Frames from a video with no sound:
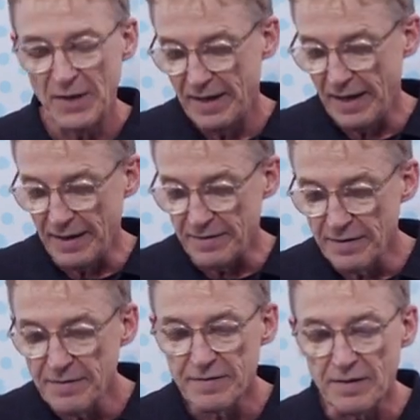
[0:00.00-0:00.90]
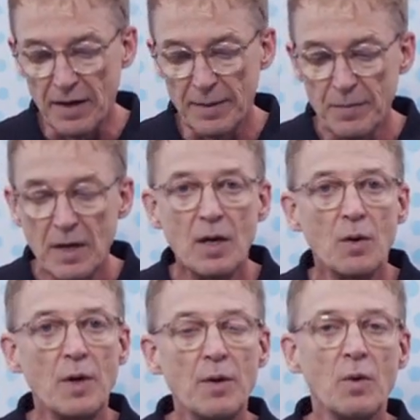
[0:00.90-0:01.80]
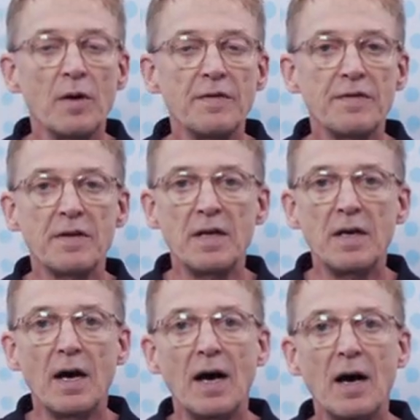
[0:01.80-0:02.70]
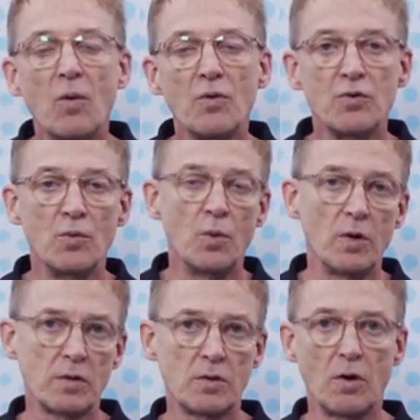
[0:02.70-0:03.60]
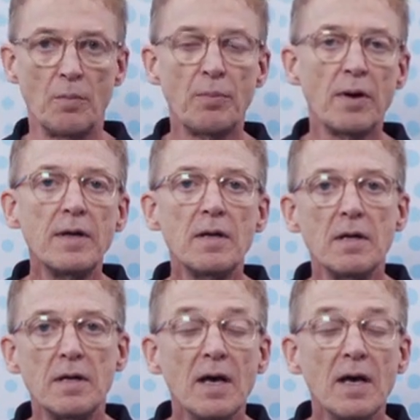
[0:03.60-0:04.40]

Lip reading: And this time we want to see how to work completely